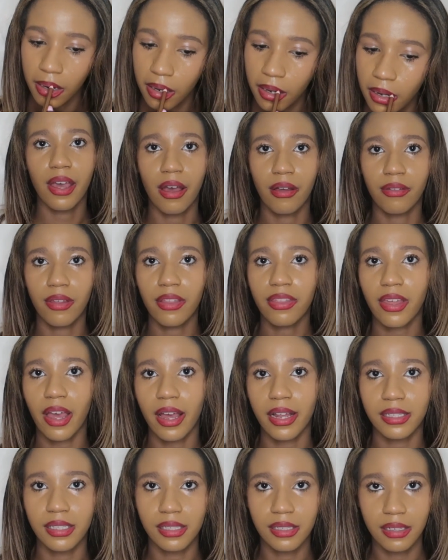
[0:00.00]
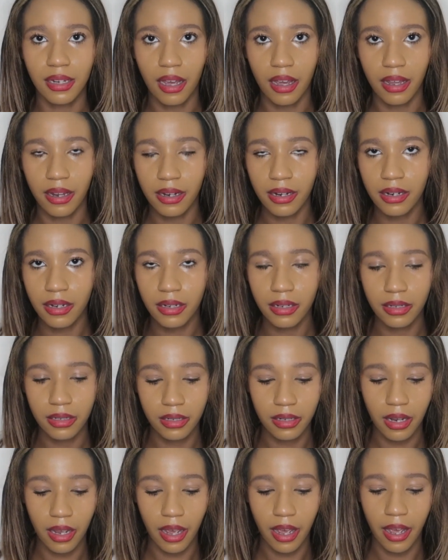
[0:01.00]
Now that that's done,
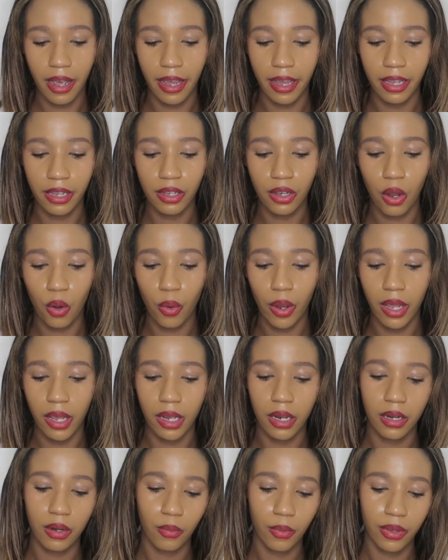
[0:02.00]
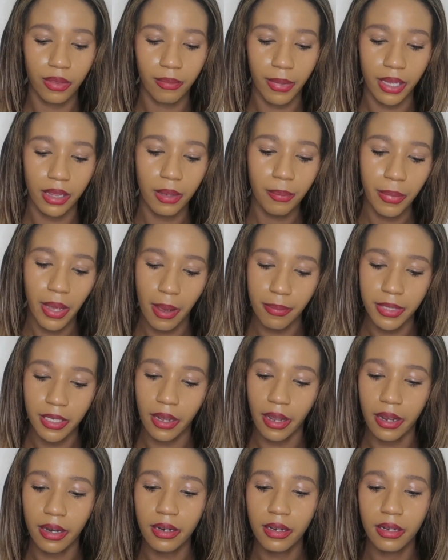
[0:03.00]
I go in with my lip
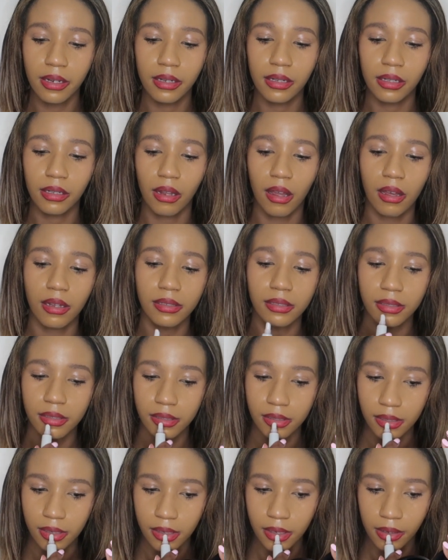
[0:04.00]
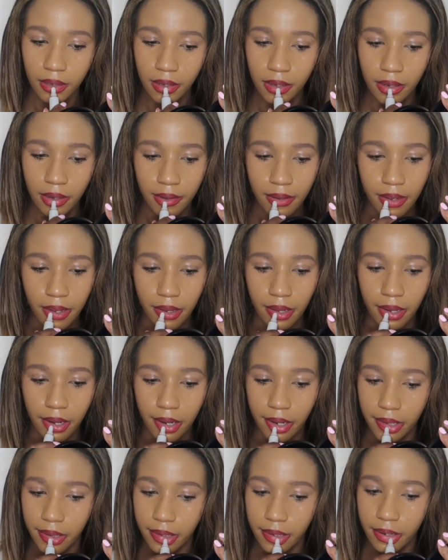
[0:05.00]
peptide gloss, and
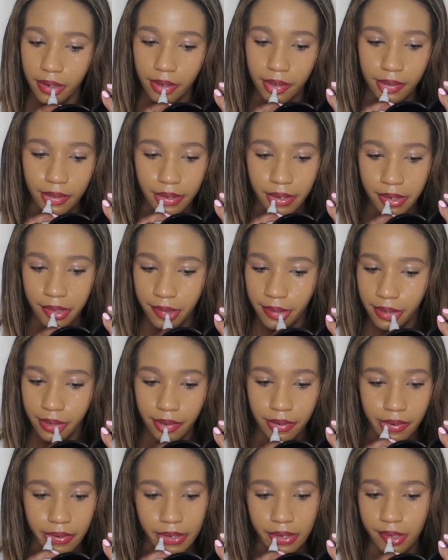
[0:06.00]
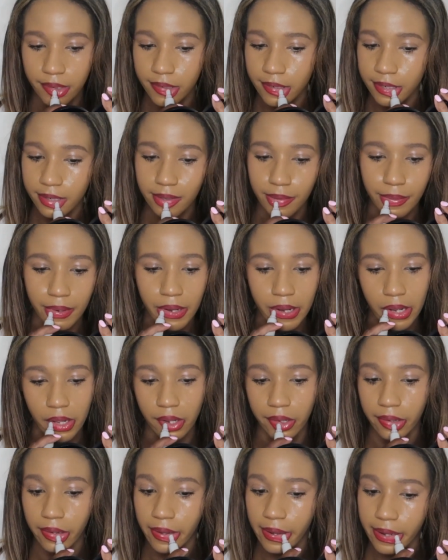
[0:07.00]
I literally just
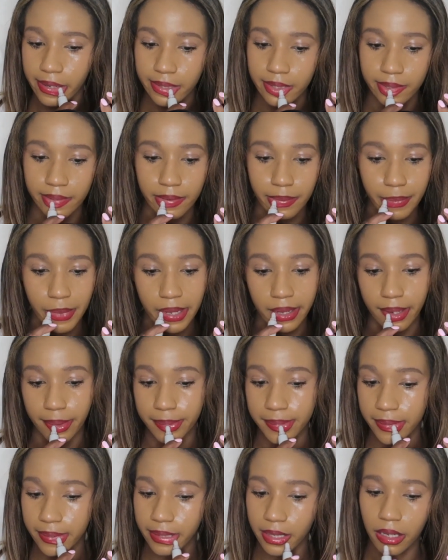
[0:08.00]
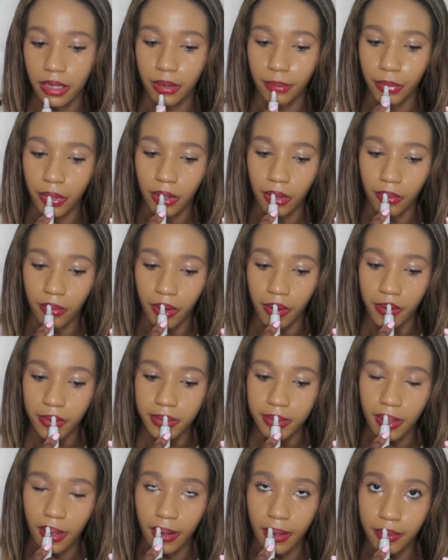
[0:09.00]
gloss my lips with it, put it right on
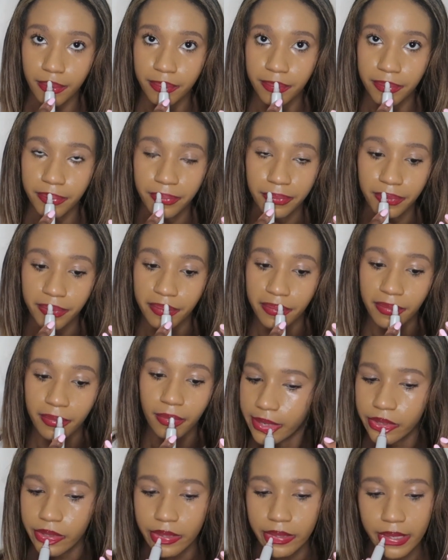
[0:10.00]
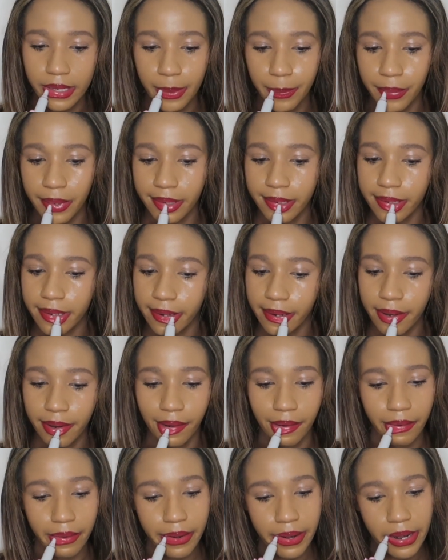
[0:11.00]
top, and I just like blend it
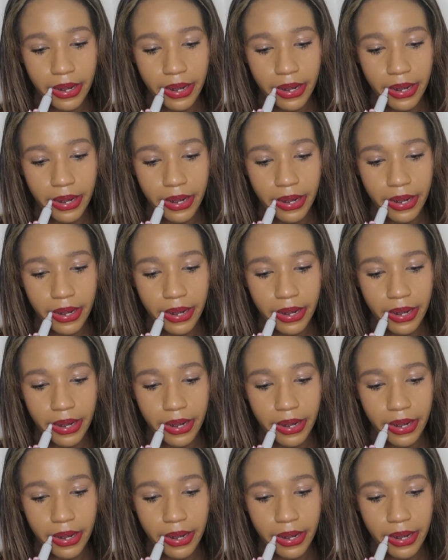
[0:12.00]
in.